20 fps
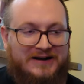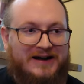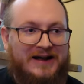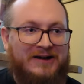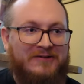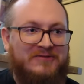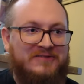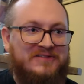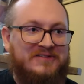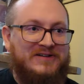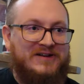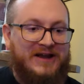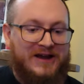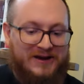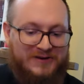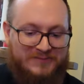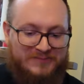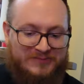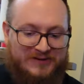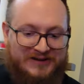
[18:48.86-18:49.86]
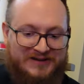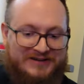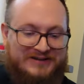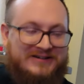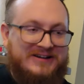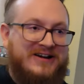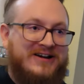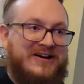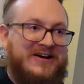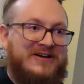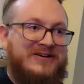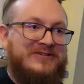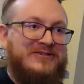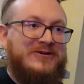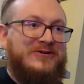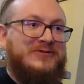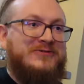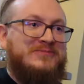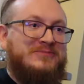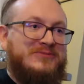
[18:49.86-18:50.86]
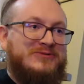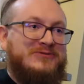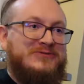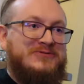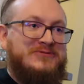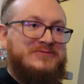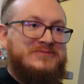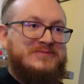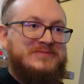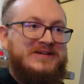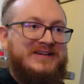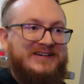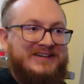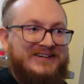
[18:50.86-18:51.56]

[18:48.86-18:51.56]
get I was shield. like, big card go boom.